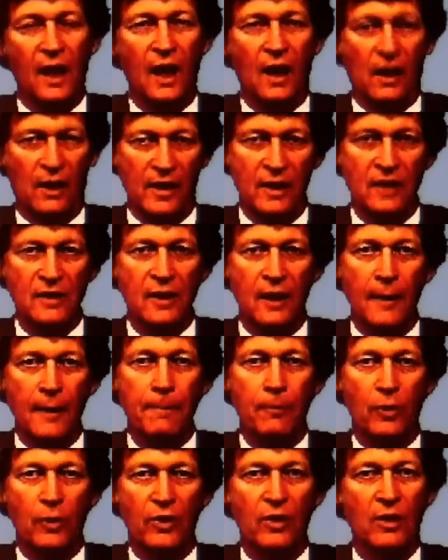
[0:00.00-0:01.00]
I'll end
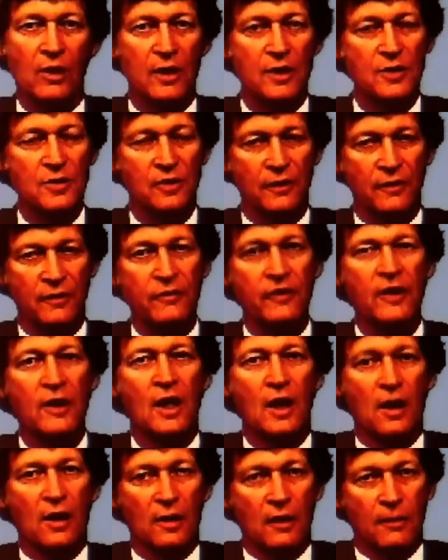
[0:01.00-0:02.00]
up with a list of
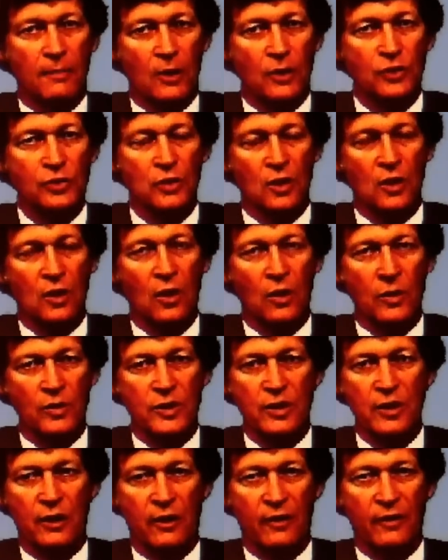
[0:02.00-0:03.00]
commercial
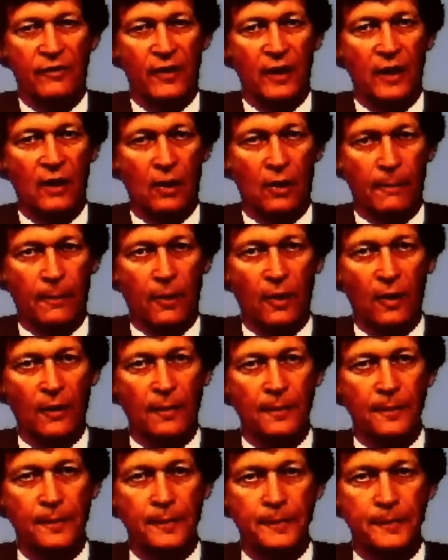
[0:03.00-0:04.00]
codes that are
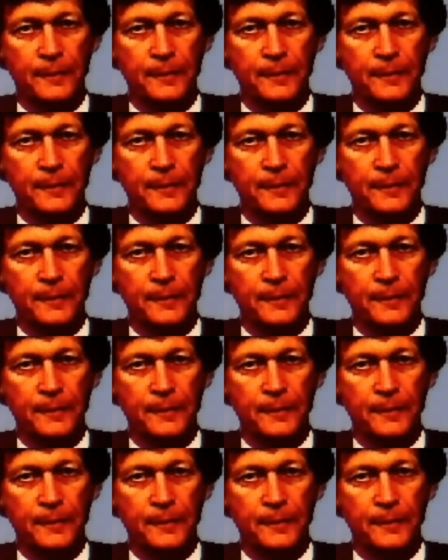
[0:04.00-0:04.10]
available.